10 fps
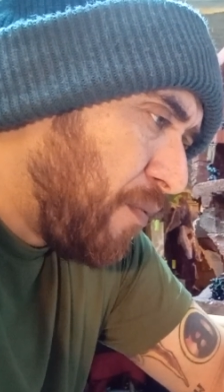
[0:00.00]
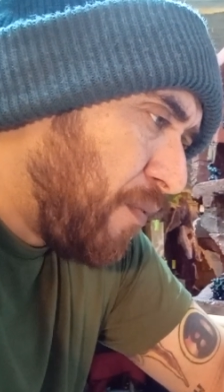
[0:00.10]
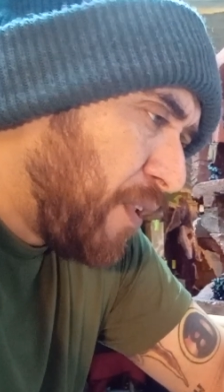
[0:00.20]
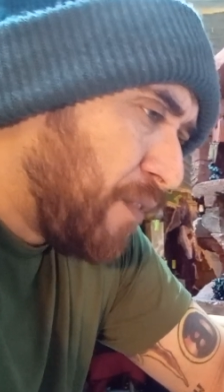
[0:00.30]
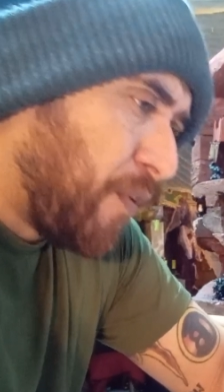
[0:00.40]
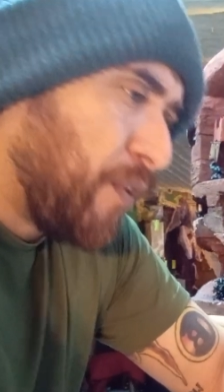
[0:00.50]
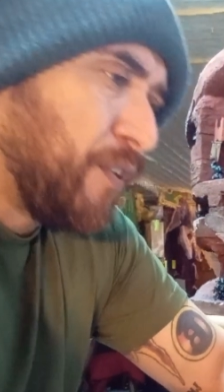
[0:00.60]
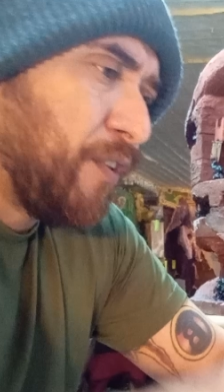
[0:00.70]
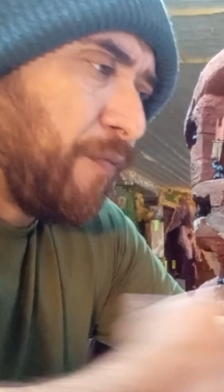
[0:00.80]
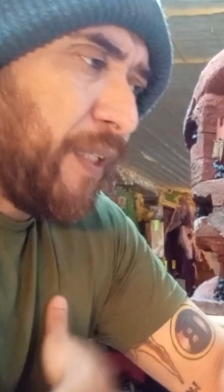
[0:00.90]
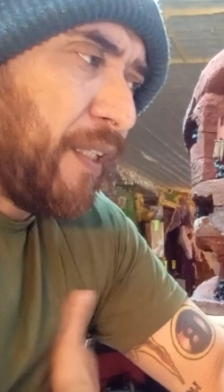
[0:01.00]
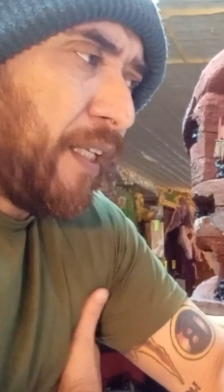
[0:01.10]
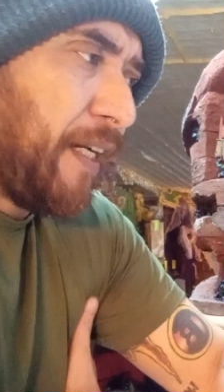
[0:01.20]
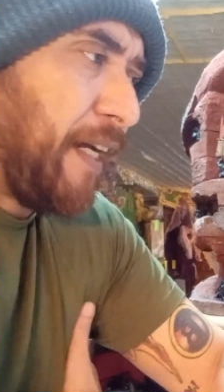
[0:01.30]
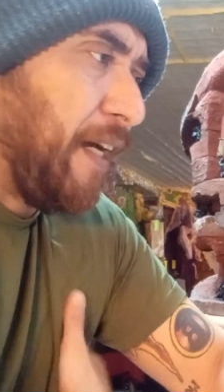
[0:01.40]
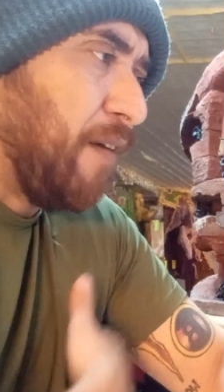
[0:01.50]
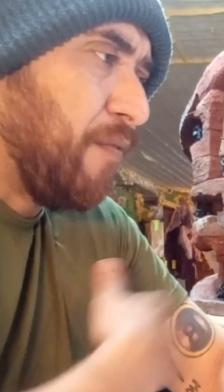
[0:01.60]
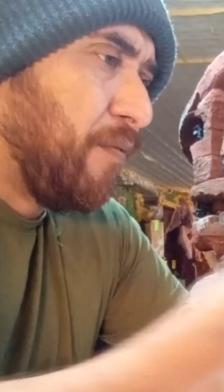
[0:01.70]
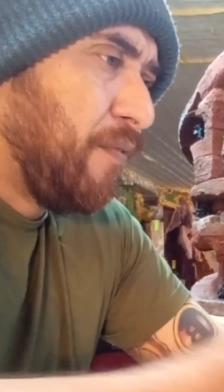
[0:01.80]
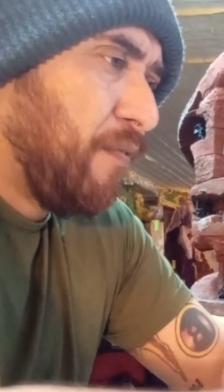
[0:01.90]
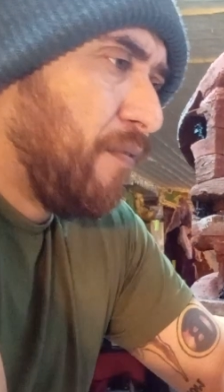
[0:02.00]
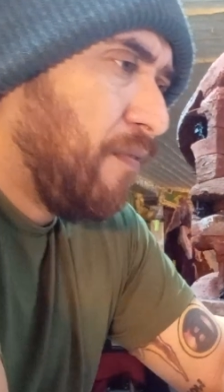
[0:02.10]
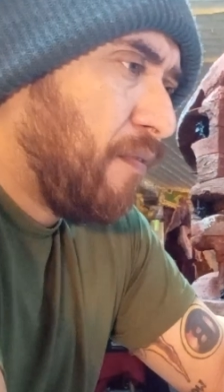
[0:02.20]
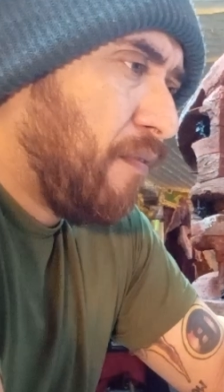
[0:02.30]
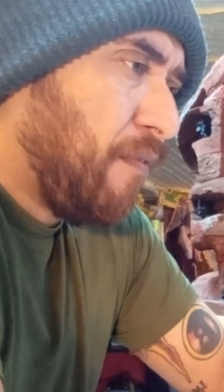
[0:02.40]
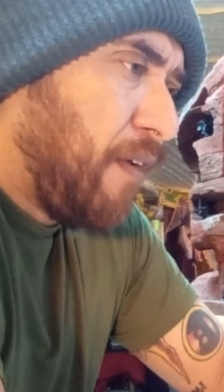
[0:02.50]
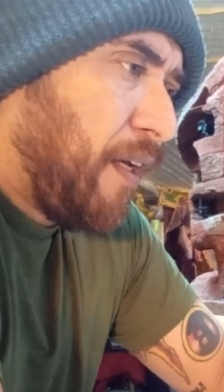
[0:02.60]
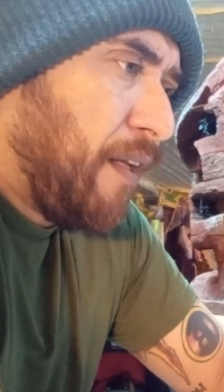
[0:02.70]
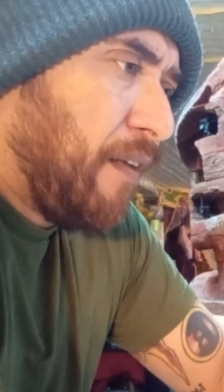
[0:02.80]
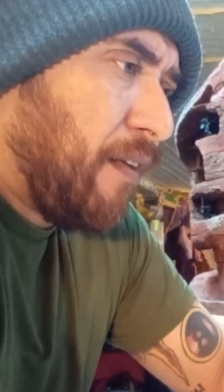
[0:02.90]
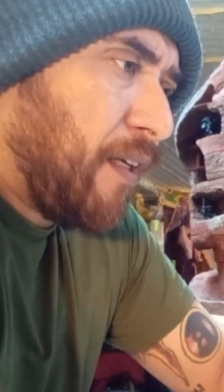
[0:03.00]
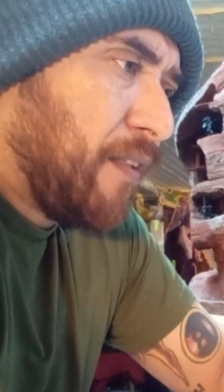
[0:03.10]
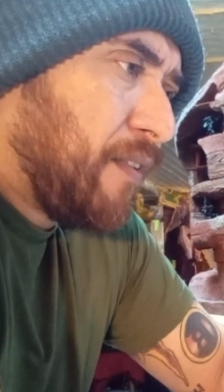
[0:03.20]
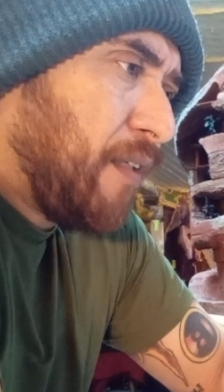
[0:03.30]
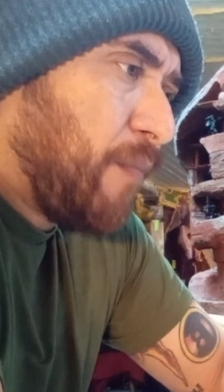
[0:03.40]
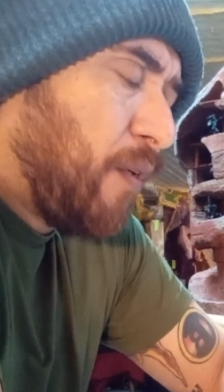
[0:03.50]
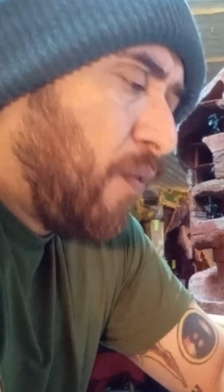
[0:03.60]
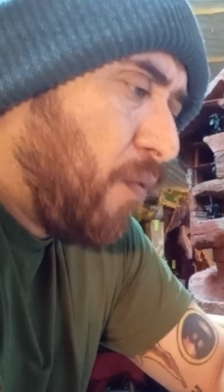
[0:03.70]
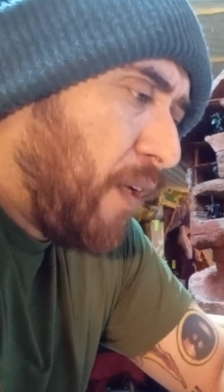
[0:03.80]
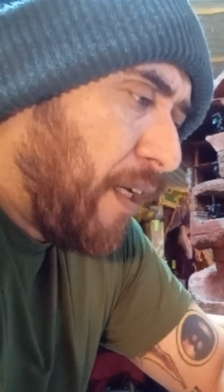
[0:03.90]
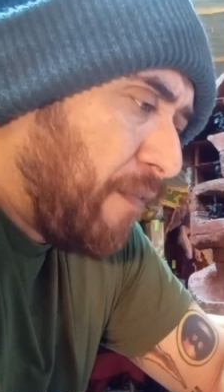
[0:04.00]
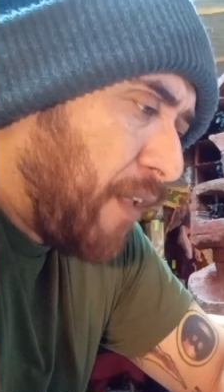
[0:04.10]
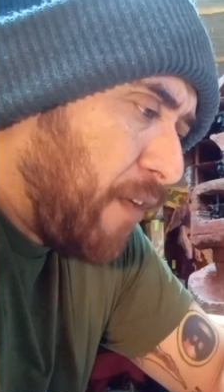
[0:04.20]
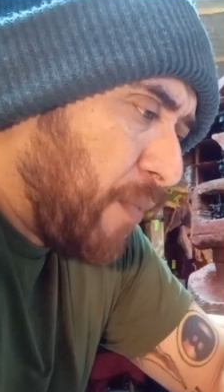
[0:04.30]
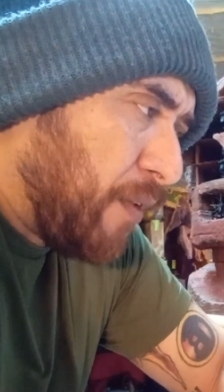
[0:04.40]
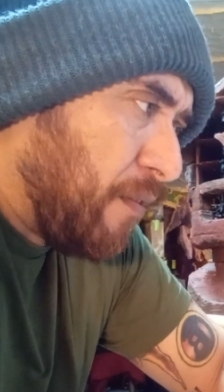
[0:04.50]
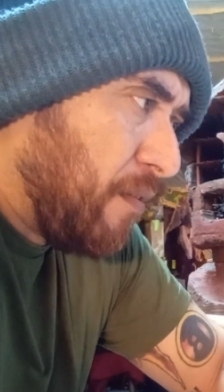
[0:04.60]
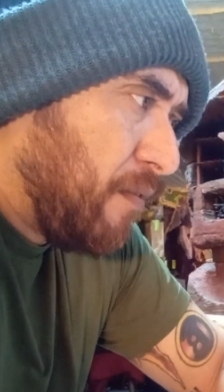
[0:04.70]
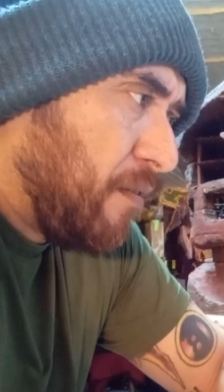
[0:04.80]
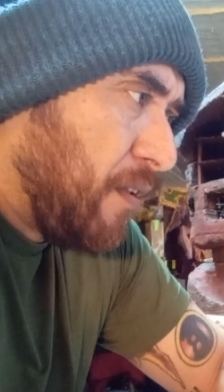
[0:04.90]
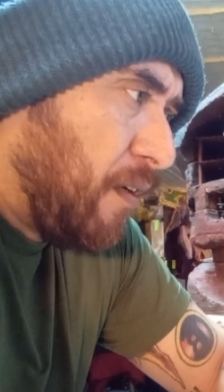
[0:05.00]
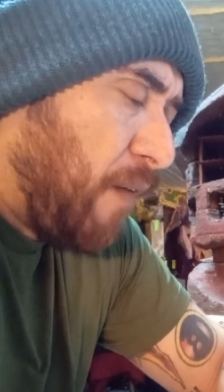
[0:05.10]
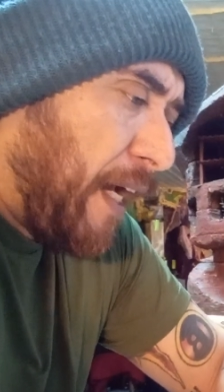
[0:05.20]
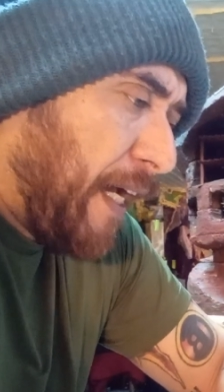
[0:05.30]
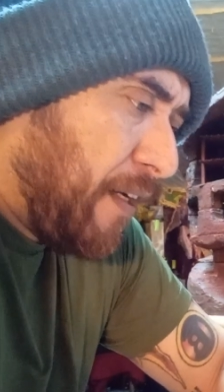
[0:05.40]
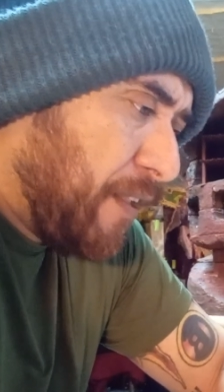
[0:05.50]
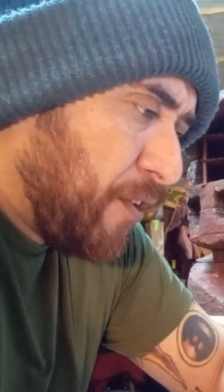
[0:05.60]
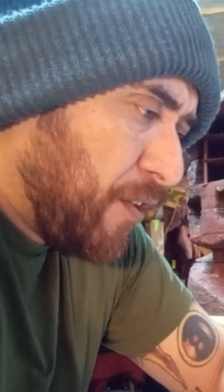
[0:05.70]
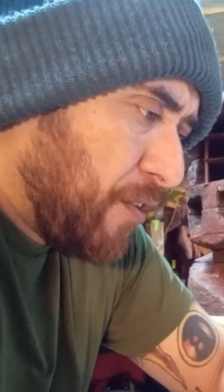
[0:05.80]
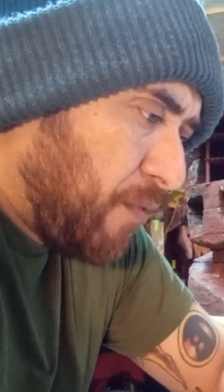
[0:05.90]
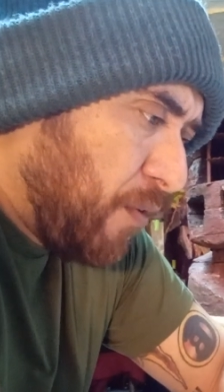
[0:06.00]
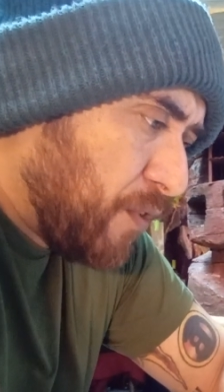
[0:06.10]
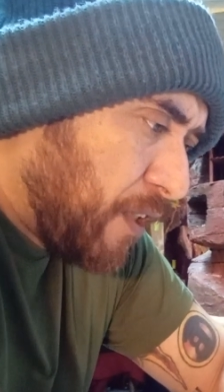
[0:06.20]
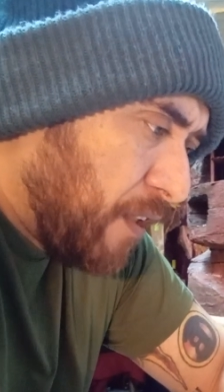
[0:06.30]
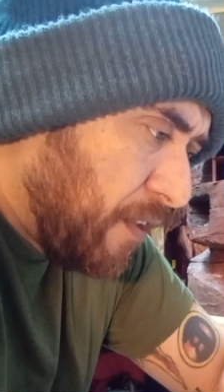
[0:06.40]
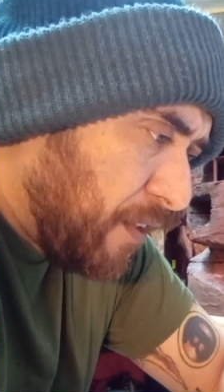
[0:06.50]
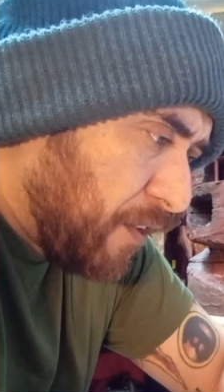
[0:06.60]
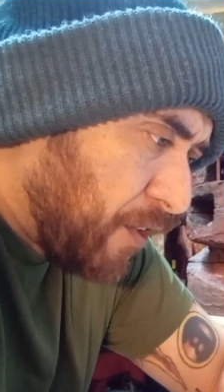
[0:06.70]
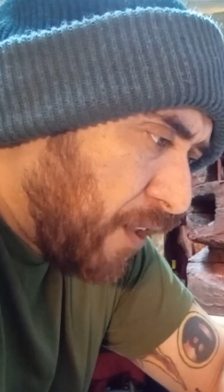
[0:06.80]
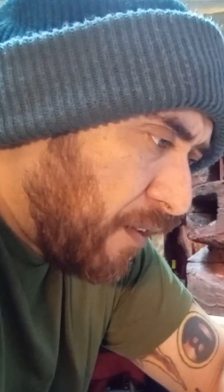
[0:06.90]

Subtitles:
These versions of me that I have, and like I said, my whole life they've been at each other's throats, killing each other,